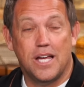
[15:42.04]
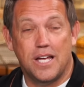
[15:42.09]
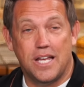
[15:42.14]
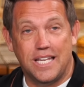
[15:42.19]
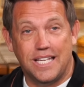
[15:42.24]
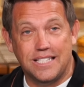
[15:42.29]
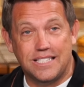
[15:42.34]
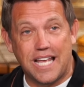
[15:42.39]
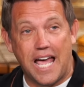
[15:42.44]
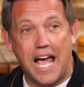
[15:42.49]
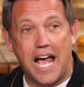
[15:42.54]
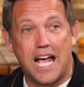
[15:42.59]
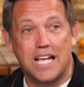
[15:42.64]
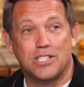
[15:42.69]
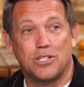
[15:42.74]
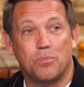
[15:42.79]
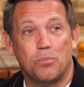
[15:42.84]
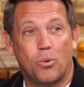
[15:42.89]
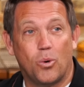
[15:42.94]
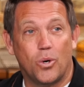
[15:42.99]
is
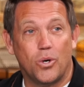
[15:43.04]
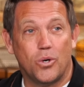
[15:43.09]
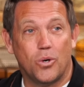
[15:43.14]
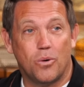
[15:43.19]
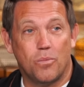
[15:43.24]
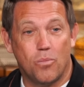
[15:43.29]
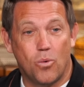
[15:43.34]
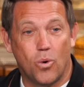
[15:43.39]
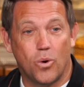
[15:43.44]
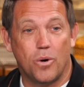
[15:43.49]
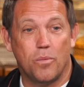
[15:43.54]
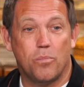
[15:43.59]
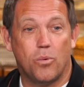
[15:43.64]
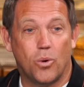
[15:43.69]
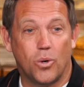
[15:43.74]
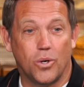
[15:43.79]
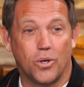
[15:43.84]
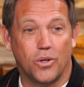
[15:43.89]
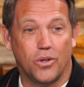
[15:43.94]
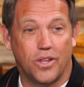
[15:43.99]
as important or more
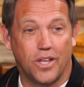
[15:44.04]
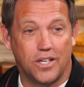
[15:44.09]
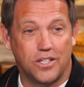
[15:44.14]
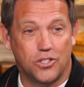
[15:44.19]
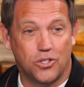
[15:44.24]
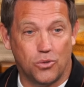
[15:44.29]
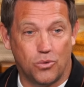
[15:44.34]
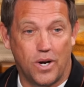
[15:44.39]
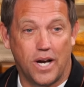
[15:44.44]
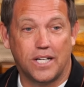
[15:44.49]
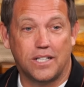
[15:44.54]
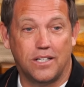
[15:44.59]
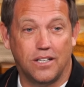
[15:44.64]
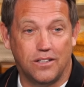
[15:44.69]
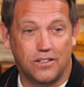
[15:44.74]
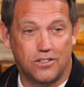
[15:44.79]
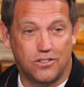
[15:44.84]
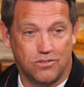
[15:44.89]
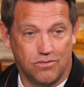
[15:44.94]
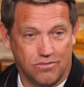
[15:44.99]
important than
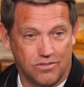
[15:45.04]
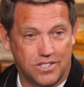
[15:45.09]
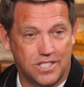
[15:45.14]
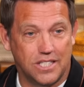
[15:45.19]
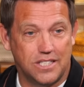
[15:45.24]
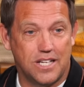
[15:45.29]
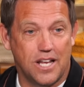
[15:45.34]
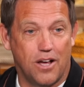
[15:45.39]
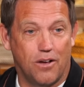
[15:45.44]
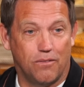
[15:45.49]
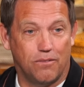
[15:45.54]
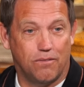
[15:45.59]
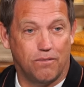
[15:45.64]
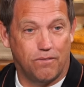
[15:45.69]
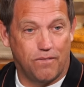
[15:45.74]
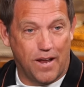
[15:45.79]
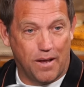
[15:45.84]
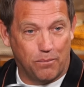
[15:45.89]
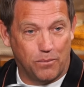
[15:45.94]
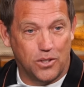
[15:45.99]
directed sit down
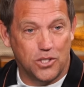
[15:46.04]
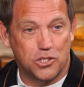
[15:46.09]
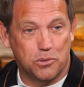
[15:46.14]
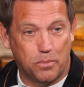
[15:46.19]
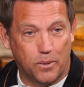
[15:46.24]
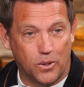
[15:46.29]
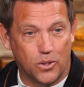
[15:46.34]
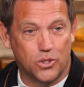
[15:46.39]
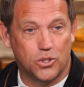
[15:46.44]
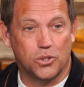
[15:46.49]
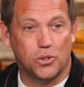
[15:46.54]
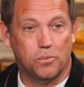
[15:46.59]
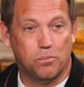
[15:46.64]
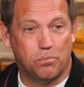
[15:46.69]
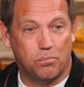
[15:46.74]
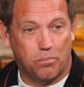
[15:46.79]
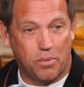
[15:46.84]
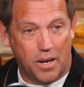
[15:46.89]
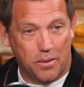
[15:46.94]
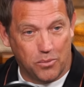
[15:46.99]
family spiritual
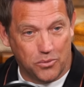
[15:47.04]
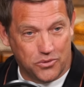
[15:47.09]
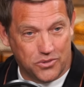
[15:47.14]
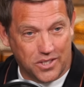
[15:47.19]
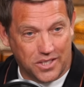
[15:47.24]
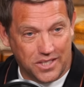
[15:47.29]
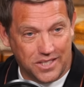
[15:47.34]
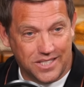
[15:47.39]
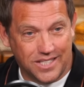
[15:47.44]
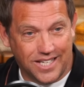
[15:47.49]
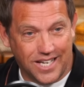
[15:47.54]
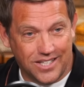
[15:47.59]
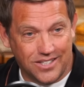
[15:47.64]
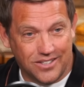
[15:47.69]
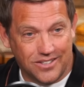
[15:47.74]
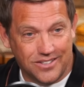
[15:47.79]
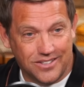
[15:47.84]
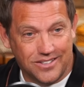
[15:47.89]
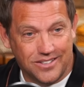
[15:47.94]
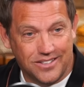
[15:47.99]
Bible study mm. together.